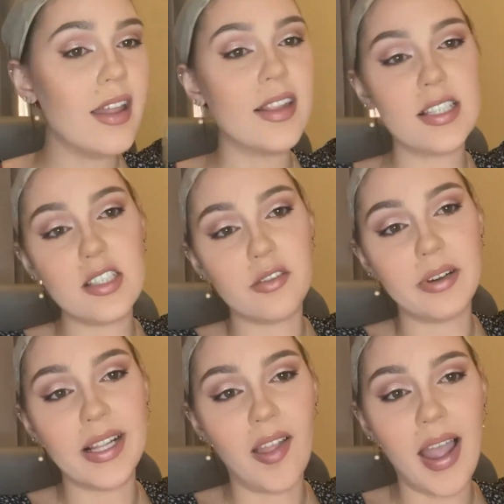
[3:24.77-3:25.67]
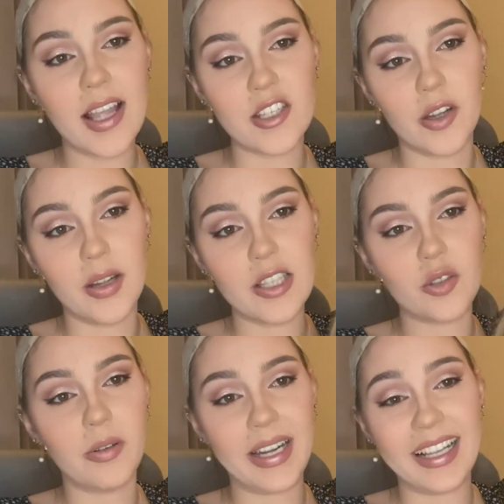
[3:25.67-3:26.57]
This is a ring light, so it's
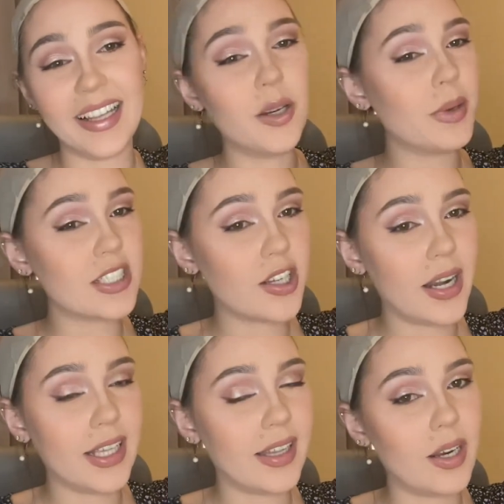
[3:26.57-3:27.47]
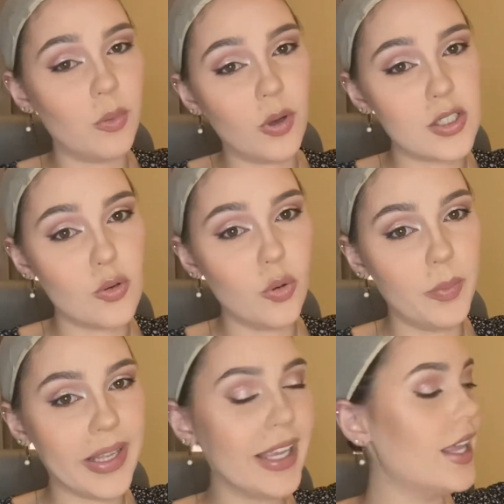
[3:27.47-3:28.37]
already a little bit shinier than it was
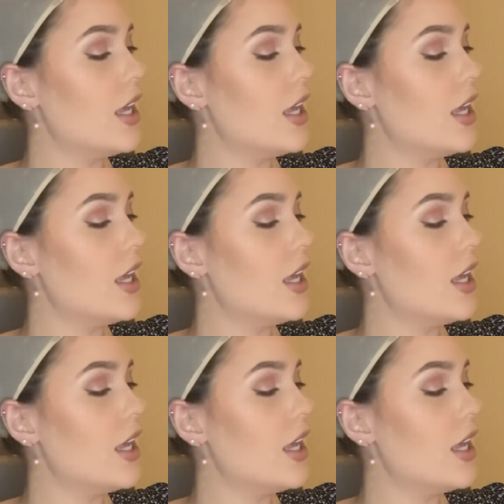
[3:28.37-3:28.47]
normally.